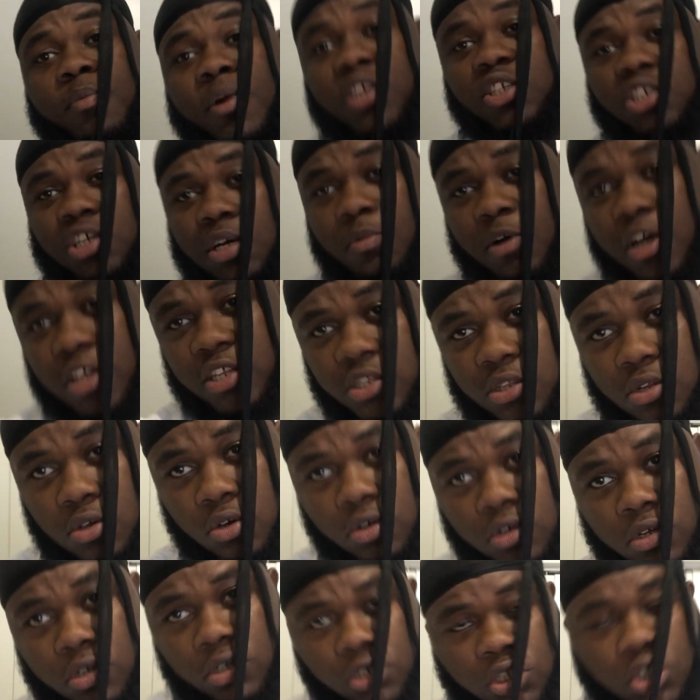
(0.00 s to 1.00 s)
Chabas
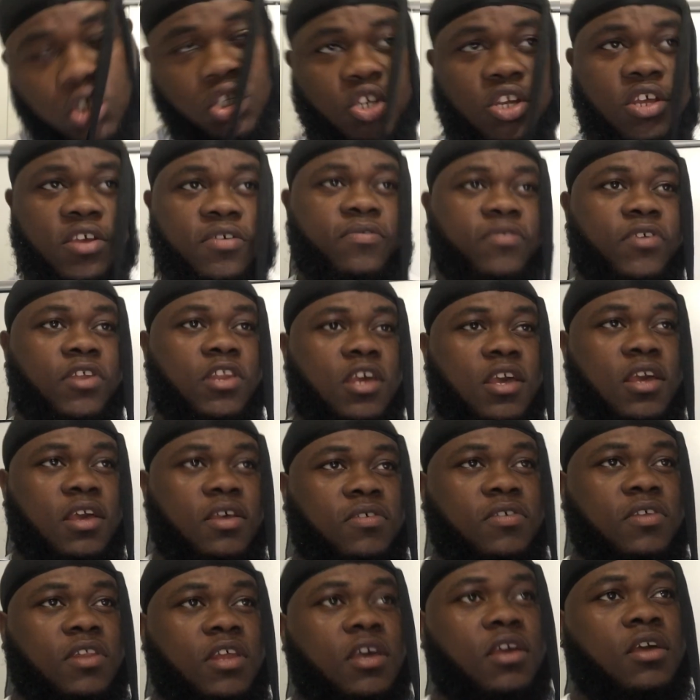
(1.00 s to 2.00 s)
do 3 videos
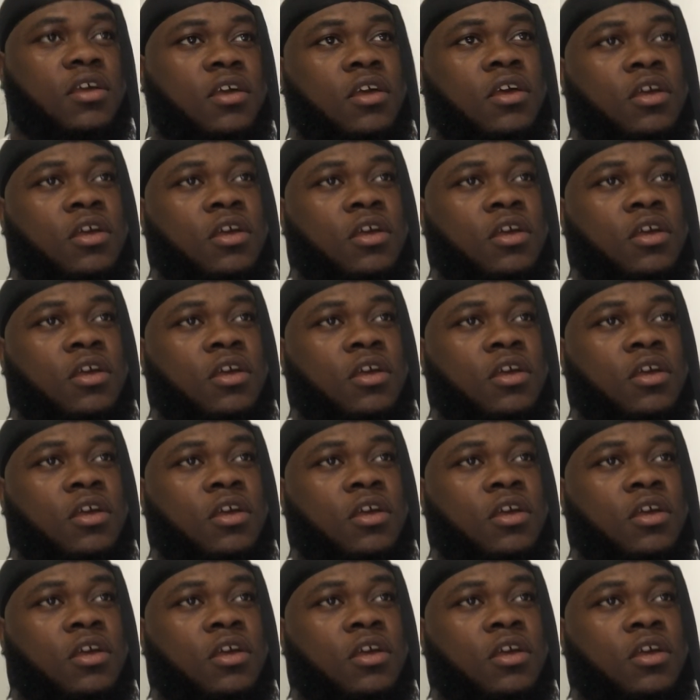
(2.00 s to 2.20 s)
yesterday.